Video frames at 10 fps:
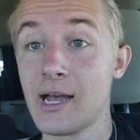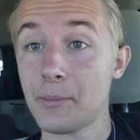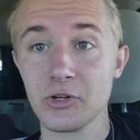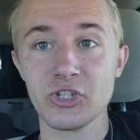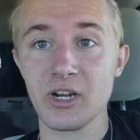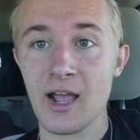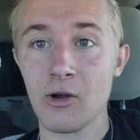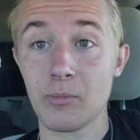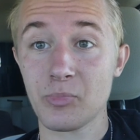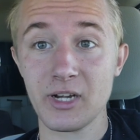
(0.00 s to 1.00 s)
I'm gonna check it
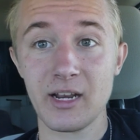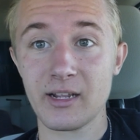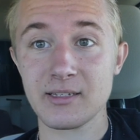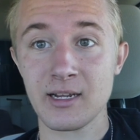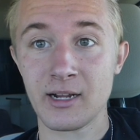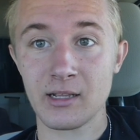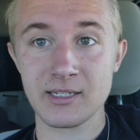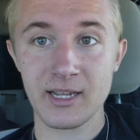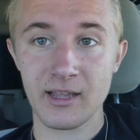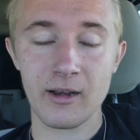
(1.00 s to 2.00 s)
out. I'm pretty dang excited.
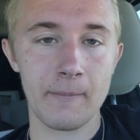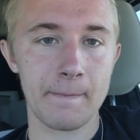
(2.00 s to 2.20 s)
Let's get it.